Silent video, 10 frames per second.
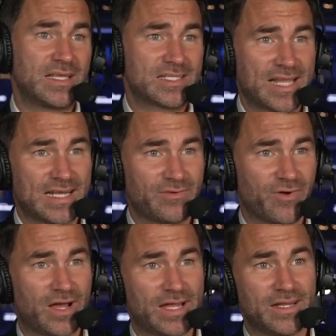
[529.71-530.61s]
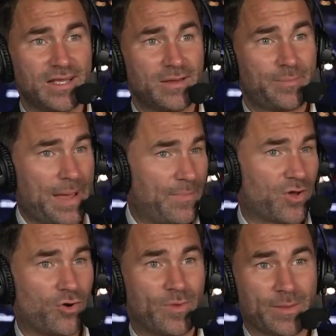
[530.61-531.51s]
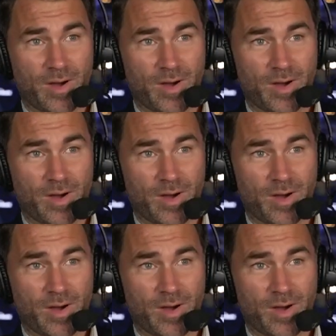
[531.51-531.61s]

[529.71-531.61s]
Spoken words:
Sandy Ryan, Pat McCormack,